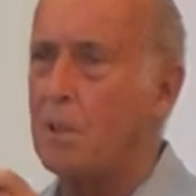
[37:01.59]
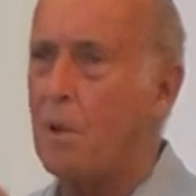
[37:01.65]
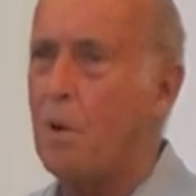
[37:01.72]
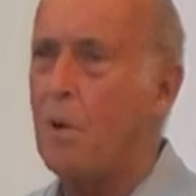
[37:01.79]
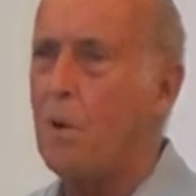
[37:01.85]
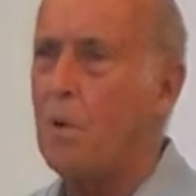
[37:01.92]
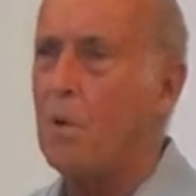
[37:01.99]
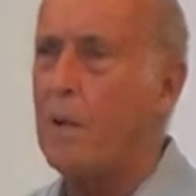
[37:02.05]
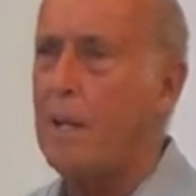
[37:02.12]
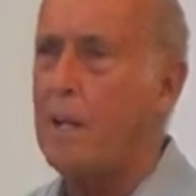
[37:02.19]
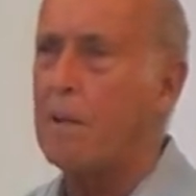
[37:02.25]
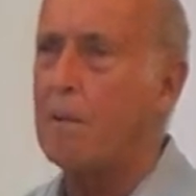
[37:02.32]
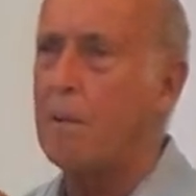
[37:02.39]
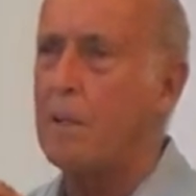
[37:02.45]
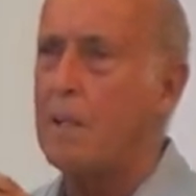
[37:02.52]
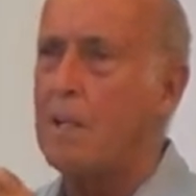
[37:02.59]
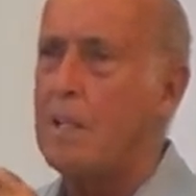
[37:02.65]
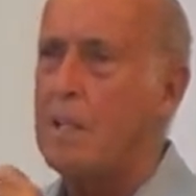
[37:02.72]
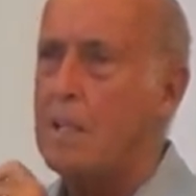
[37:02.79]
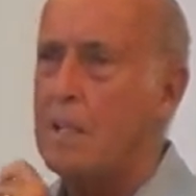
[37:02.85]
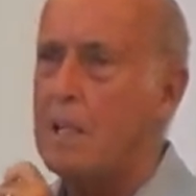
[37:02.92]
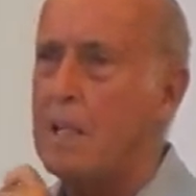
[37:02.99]
and the whole area
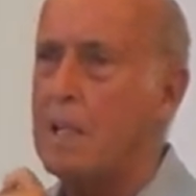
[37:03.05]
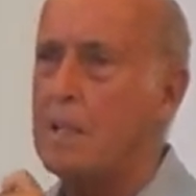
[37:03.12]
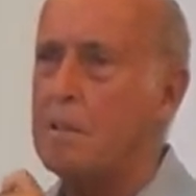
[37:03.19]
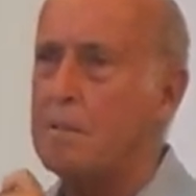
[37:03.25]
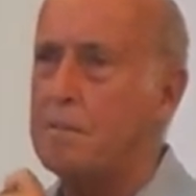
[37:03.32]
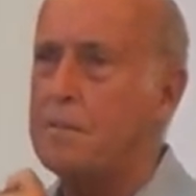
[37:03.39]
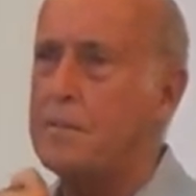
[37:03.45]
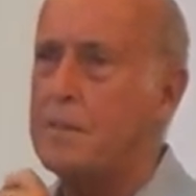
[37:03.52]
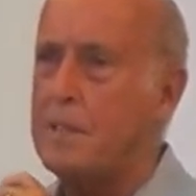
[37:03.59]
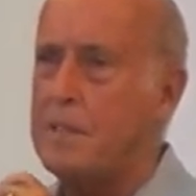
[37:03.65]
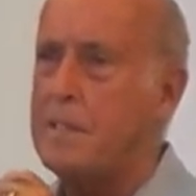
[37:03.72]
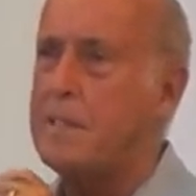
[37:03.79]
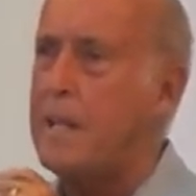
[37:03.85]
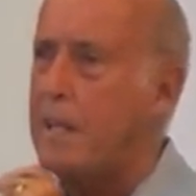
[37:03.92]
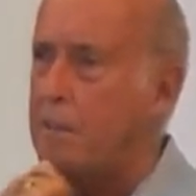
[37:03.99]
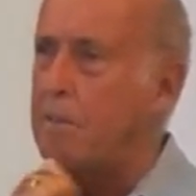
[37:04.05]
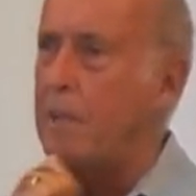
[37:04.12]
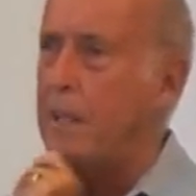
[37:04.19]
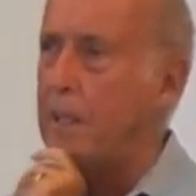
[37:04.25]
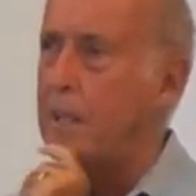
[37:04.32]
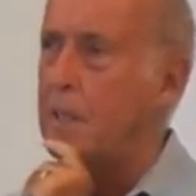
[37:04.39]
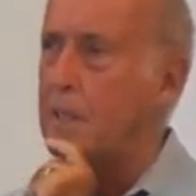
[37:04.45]
of
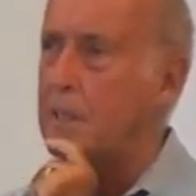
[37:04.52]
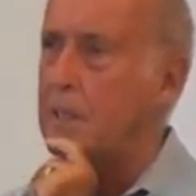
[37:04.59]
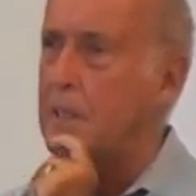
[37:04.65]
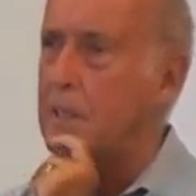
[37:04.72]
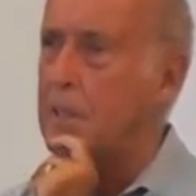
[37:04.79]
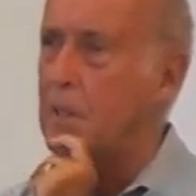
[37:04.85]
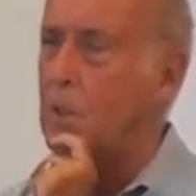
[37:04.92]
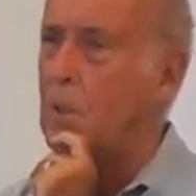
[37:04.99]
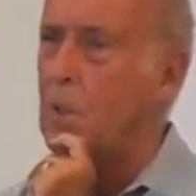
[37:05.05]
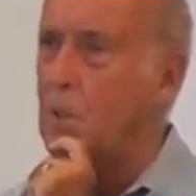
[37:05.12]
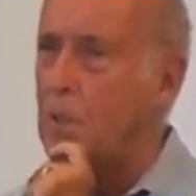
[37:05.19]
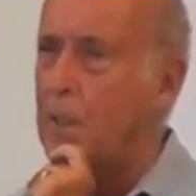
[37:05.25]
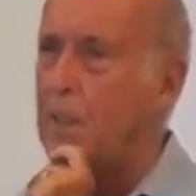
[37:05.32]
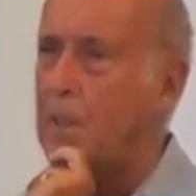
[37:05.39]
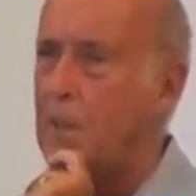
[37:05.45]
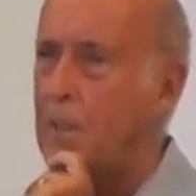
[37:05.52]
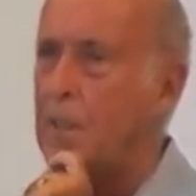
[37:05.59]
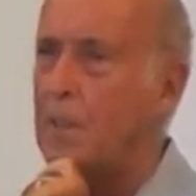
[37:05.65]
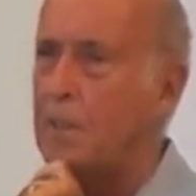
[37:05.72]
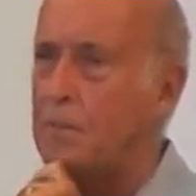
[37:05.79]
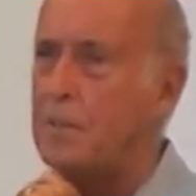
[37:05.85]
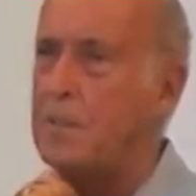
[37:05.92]
integrity. The whole area
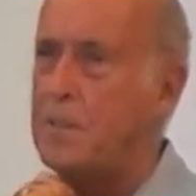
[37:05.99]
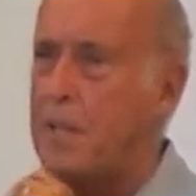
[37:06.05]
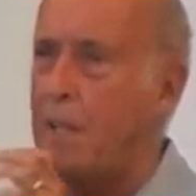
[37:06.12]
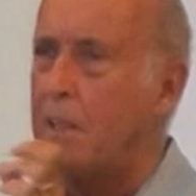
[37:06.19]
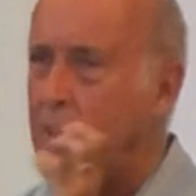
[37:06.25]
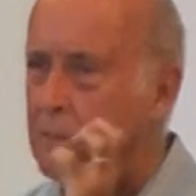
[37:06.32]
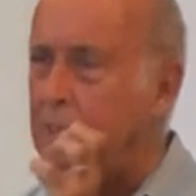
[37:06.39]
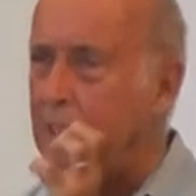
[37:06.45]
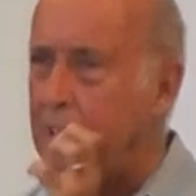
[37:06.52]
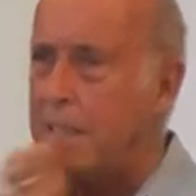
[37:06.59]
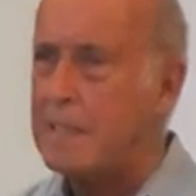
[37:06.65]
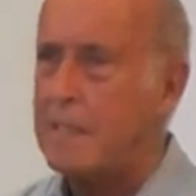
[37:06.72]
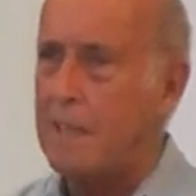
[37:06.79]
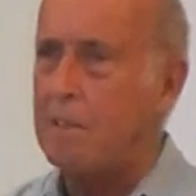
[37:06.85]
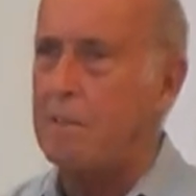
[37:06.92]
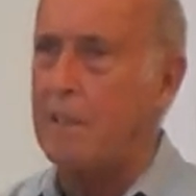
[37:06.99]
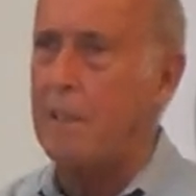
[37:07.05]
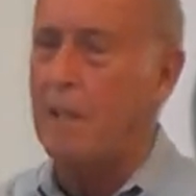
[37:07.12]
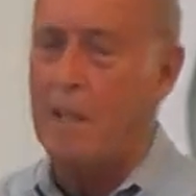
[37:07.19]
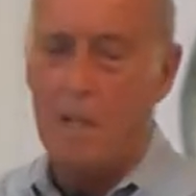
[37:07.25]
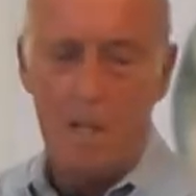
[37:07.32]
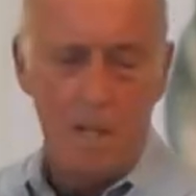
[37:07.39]
of really integrity.
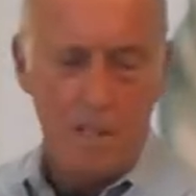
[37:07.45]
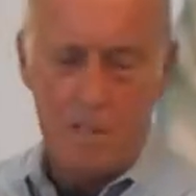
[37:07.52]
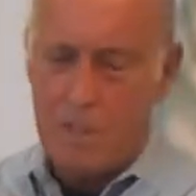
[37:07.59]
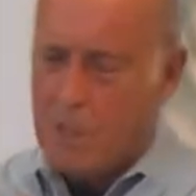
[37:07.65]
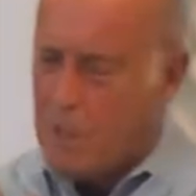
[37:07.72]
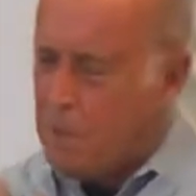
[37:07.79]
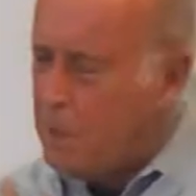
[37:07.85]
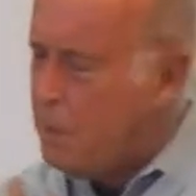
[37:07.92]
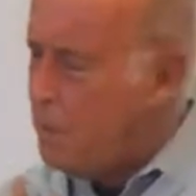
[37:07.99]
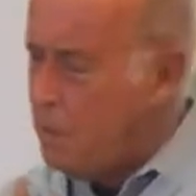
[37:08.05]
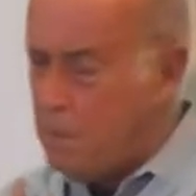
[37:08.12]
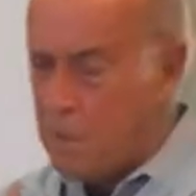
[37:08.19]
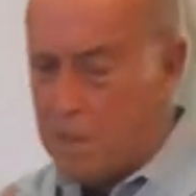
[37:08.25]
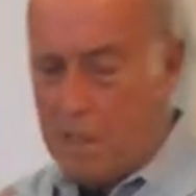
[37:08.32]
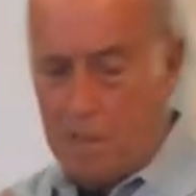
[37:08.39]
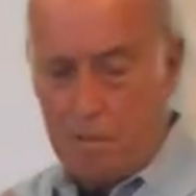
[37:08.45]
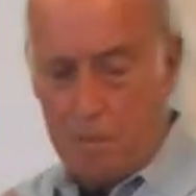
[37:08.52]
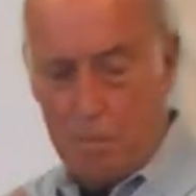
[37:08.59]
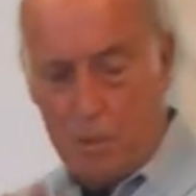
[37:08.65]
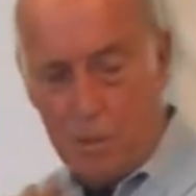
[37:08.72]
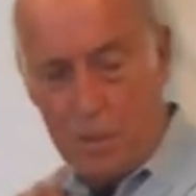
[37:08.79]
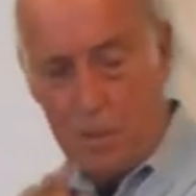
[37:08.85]
huge
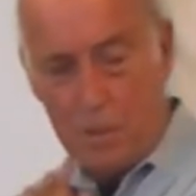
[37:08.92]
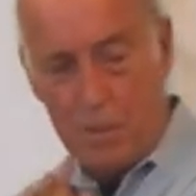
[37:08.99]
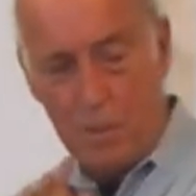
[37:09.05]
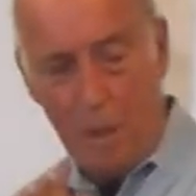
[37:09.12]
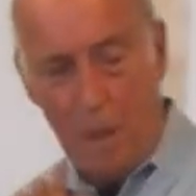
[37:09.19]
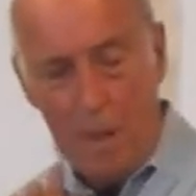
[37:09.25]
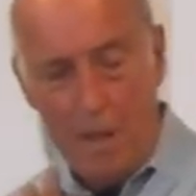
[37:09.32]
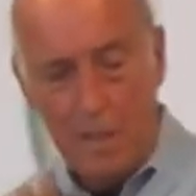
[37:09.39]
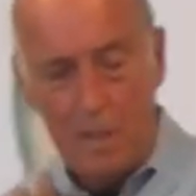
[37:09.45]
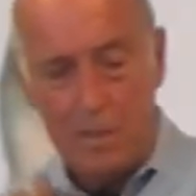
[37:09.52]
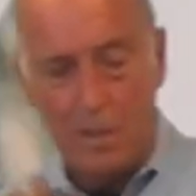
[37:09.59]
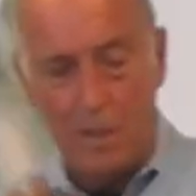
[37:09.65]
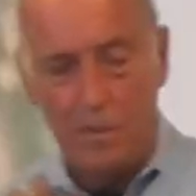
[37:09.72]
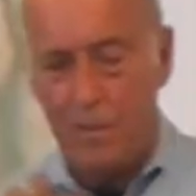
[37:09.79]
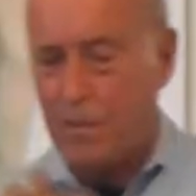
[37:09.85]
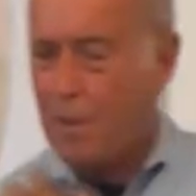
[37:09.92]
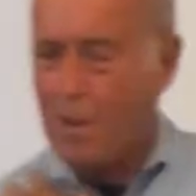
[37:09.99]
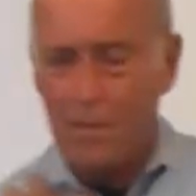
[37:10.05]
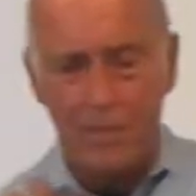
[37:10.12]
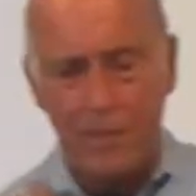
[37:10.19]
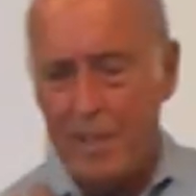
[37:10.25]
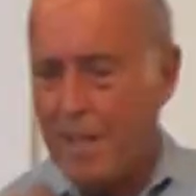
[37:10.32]
contributions. So if you
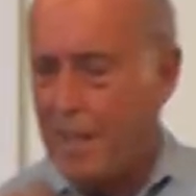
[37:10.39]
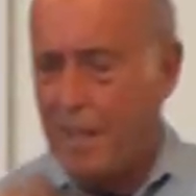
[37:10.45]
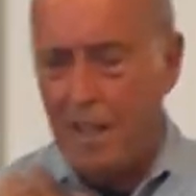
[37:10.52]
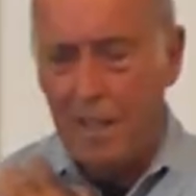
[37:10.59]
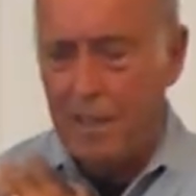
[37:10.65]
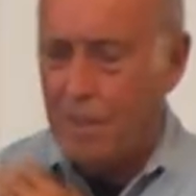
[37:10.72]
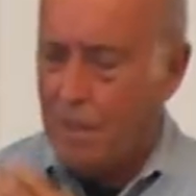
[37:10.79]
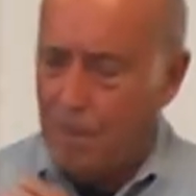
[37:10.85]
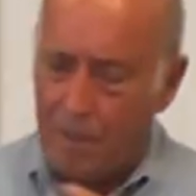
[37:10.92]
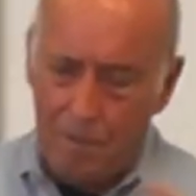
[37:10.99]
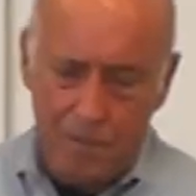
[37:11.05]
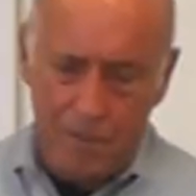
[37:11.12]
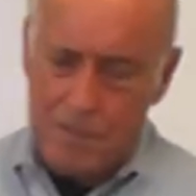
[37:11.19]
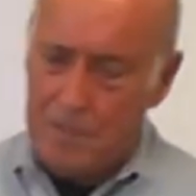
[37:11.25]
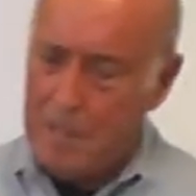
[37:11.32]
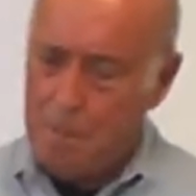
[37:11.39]
don't, if you're not, you know, on first